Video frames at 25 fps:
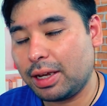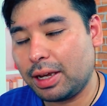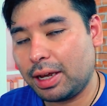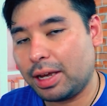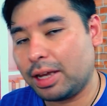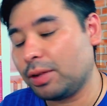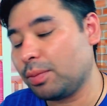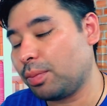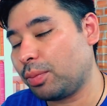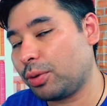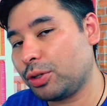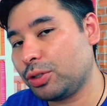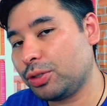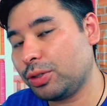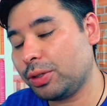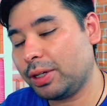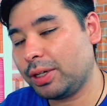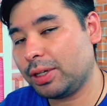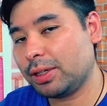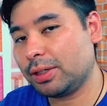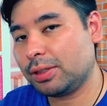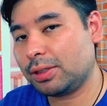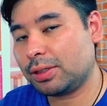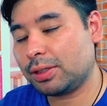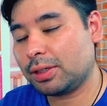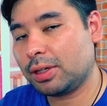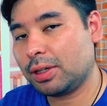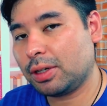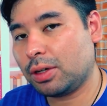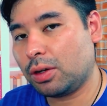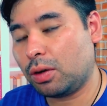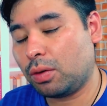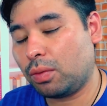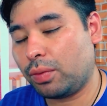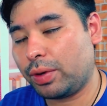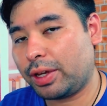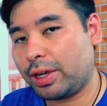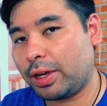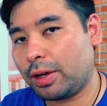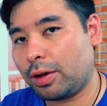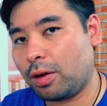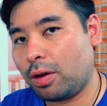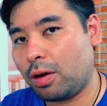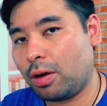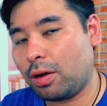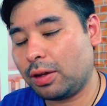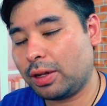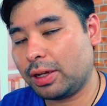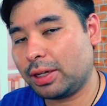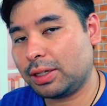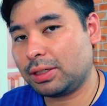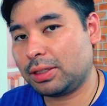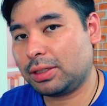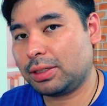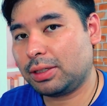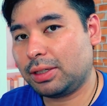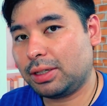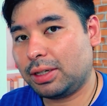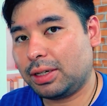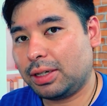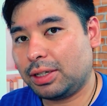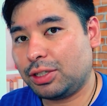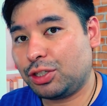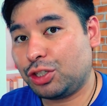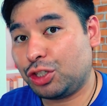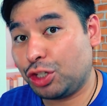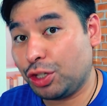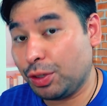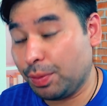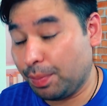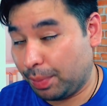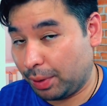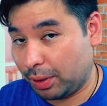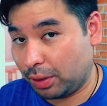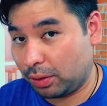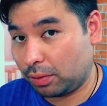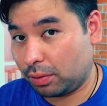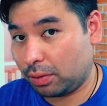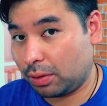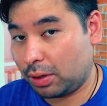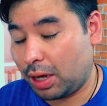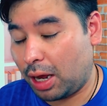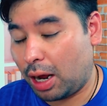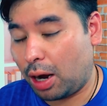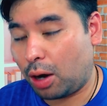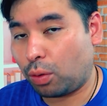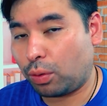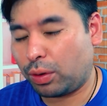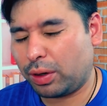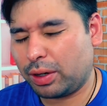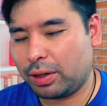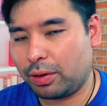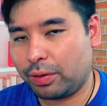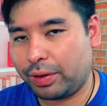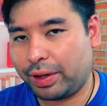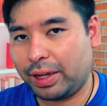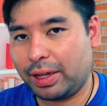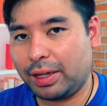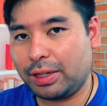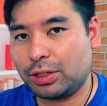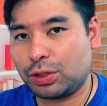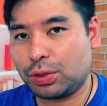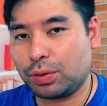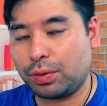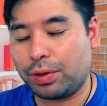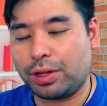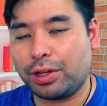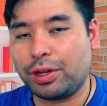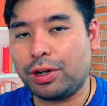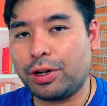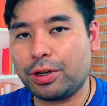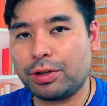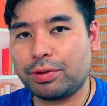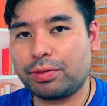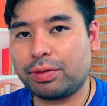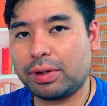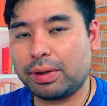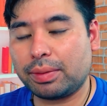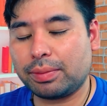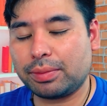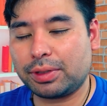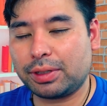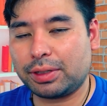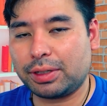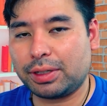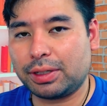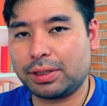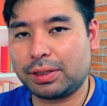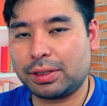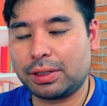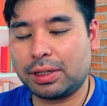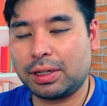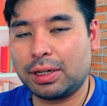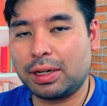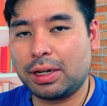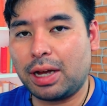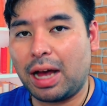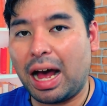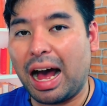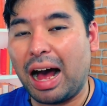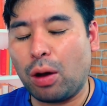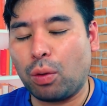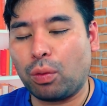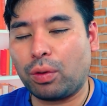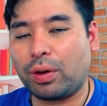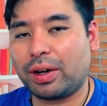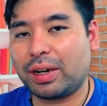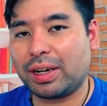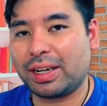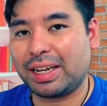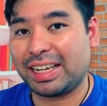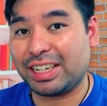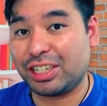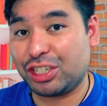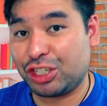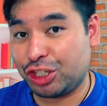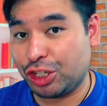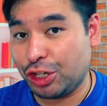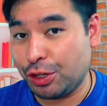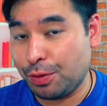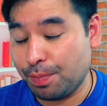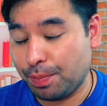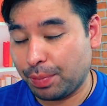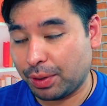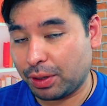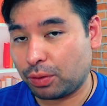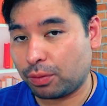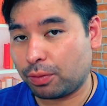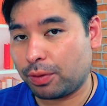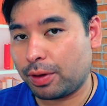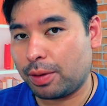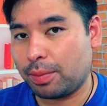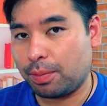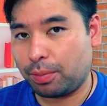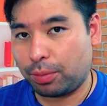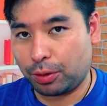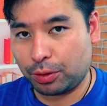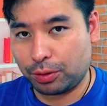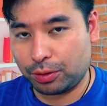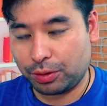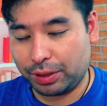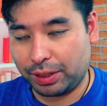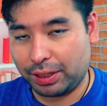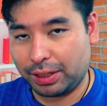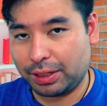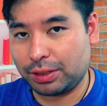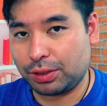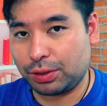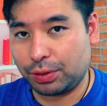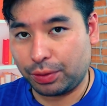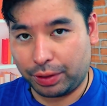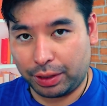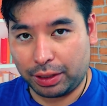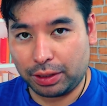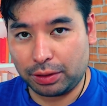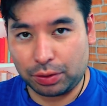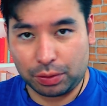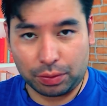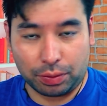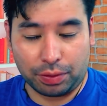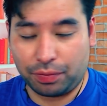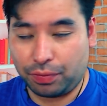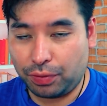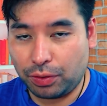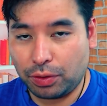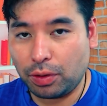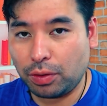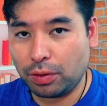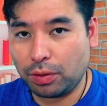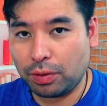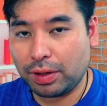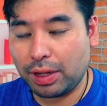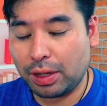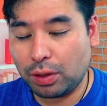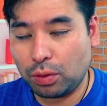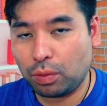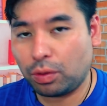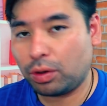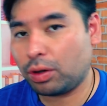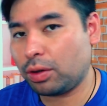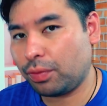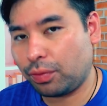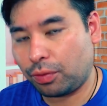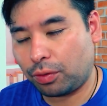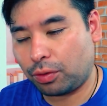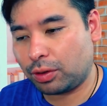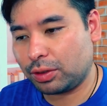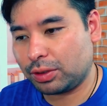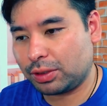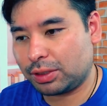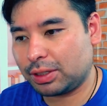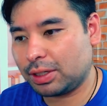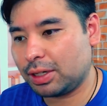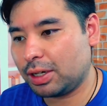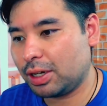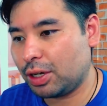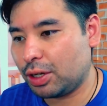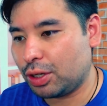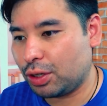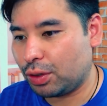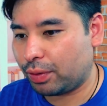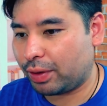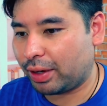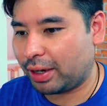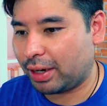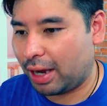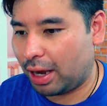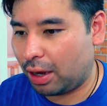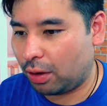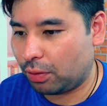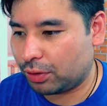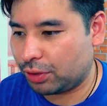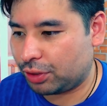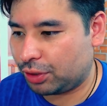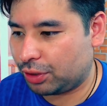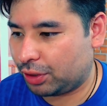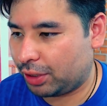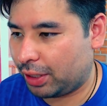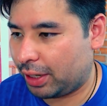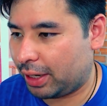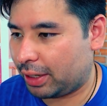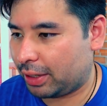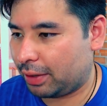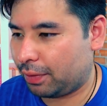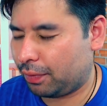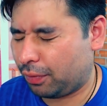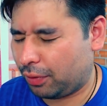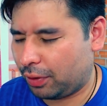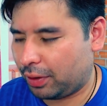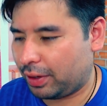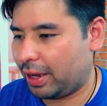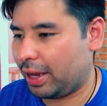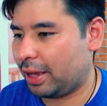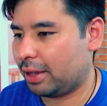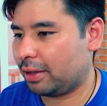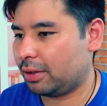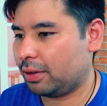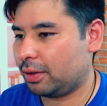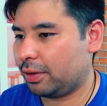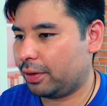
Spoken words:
In Portuguese, we can call it tímpano. Okay, so eardrums is our tímpano in Portuguese. Okay, so if you don't know that word, of course, you can always check for that.